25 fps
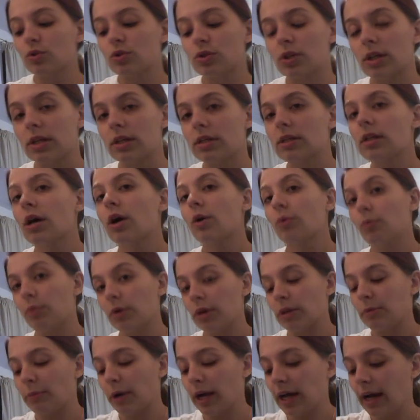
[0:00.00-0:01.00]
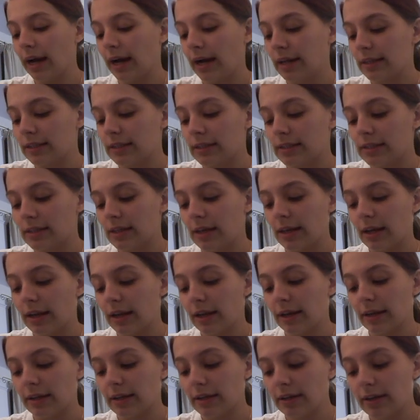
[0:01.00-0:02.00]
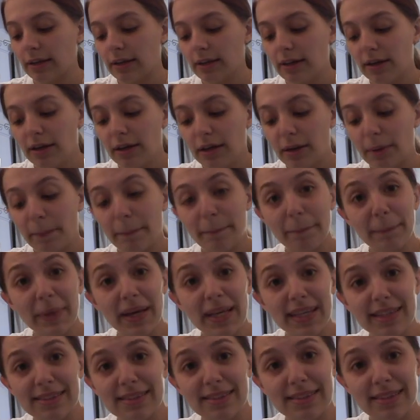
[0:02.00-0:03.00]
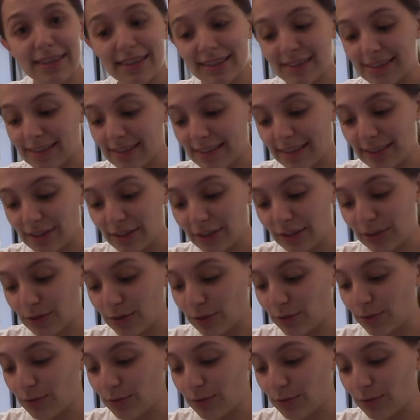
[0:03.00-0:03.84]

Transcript: this with my hand and like mix this a little.